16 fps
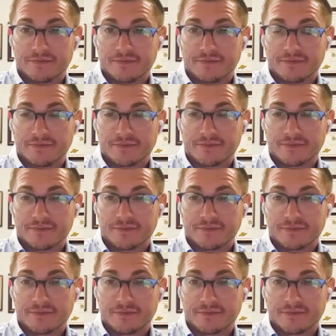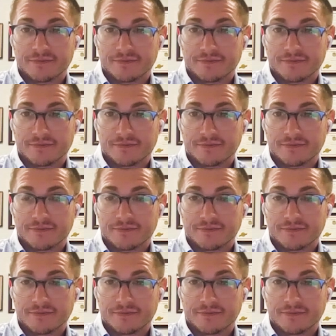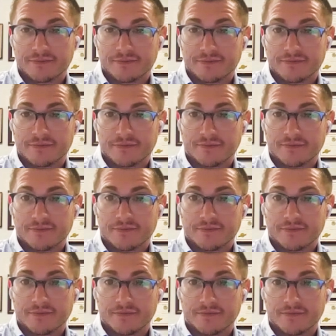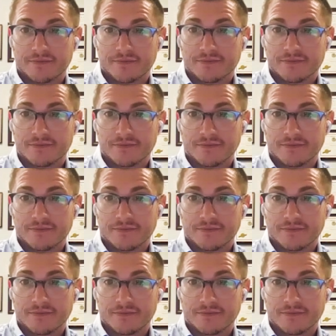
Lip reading: No words are spoken by the person on screen.